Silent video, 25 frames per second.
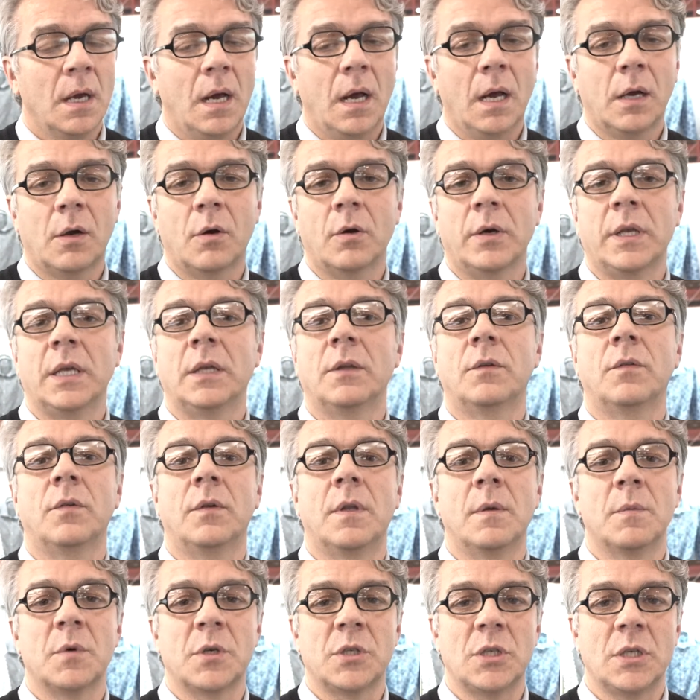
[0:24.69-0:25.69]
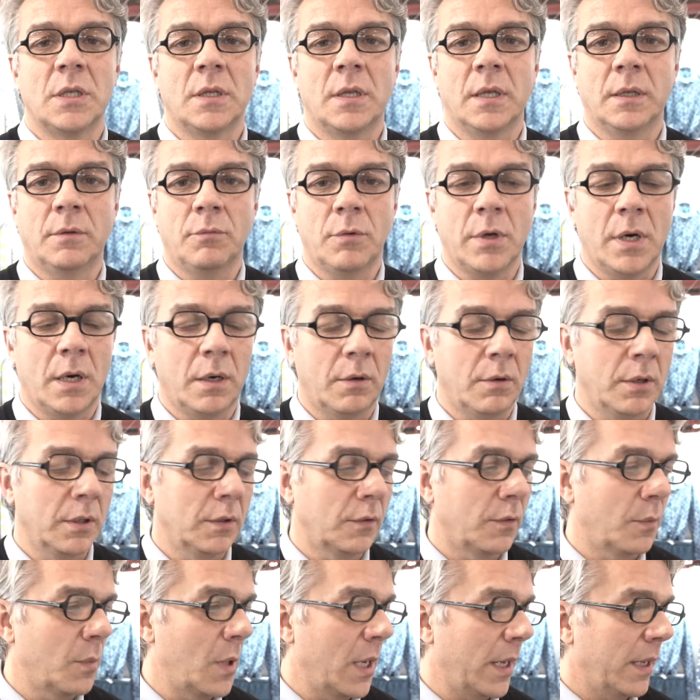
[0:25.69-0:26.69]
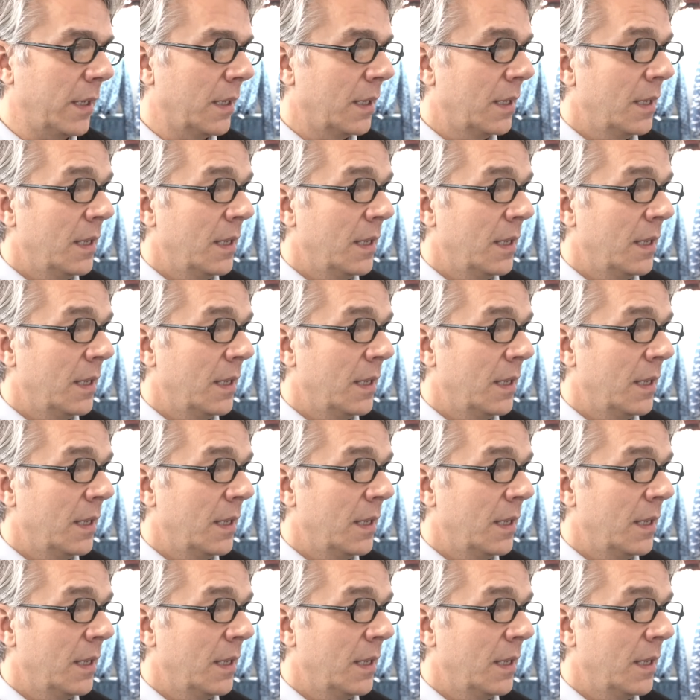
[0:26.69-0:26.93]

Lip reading: according to the machine that we are going to buy.